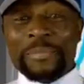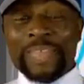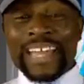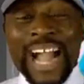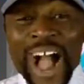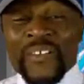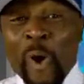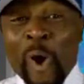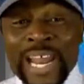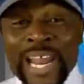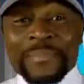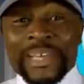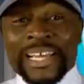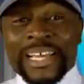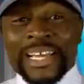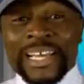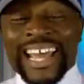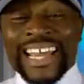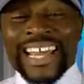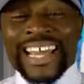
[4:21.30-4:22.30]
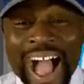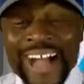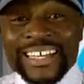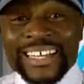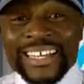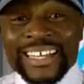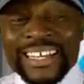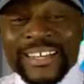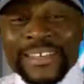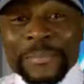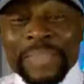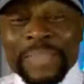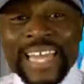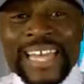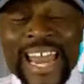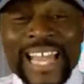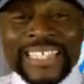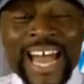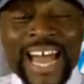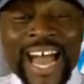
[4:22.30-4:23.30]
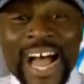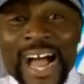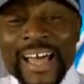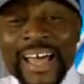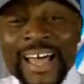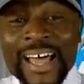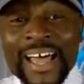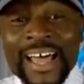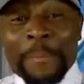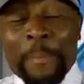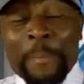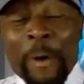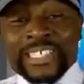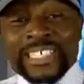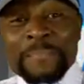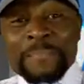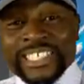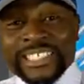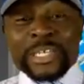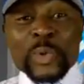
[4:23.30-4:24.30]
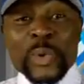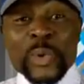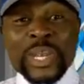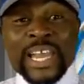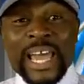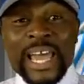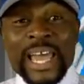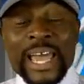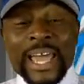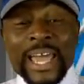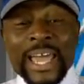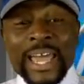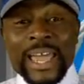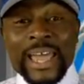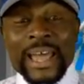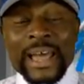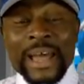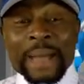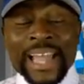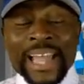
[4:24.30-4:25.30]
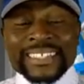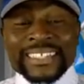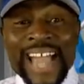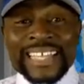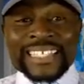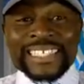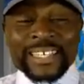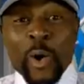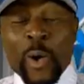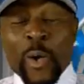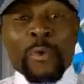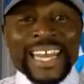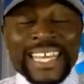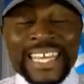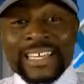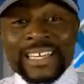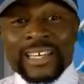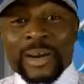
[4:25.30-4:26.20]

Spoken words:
two La République terrorists will they become for Ambazonia for Amoka.